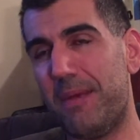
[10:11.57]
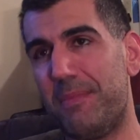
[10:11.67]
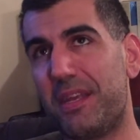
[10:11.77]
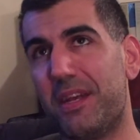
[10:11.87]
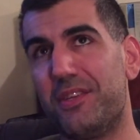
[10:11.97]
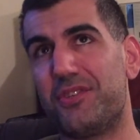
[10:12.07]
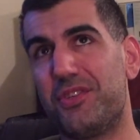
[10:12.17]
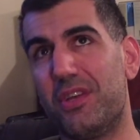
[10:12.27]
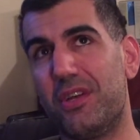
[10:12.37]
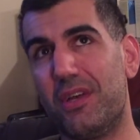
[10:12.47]

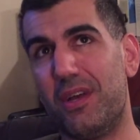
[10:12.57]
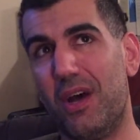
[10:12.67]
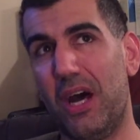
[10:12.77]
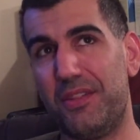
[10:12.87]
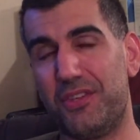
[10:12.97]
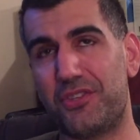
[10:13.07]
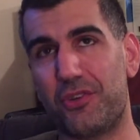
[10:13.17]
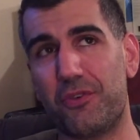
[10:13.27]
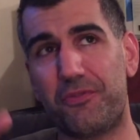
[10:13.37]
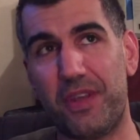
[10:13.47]
Because on the
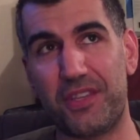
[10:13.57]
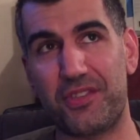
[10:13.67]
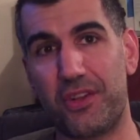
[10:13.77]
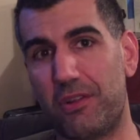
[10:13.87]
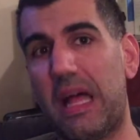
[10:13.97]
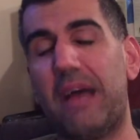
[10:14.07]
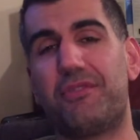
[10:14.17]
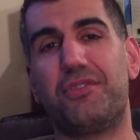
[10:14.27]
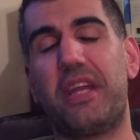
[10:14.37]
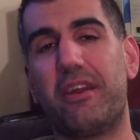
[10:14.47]
surface, their lives
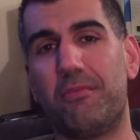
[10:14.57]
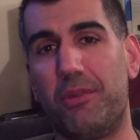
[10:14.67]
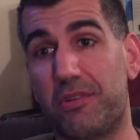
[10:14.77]
are terrible.